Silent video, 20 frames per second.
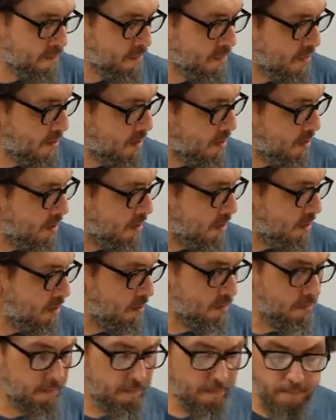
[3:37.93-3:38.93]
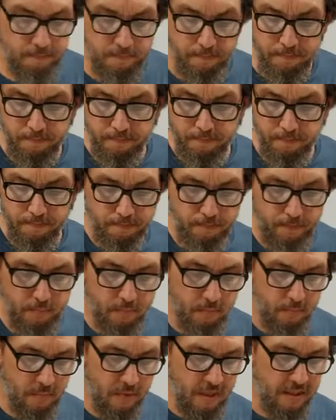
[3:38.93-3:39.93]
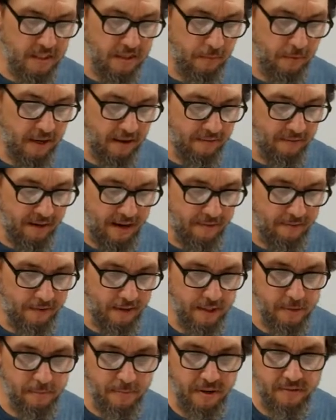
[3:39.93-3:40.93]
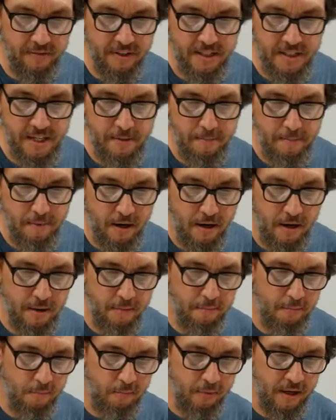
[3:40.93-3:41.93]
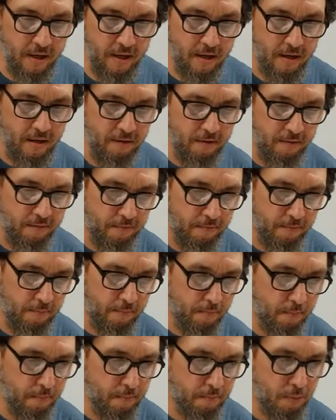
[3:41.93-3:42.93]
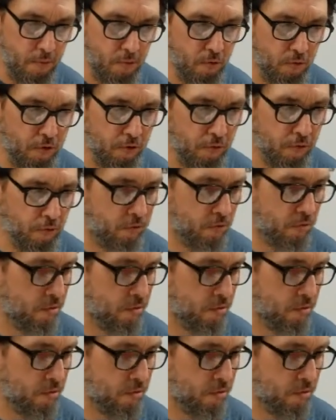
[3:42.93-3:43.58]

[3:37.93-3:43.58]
And so we have 1/2-inch PVC pipe, we have pool noodle.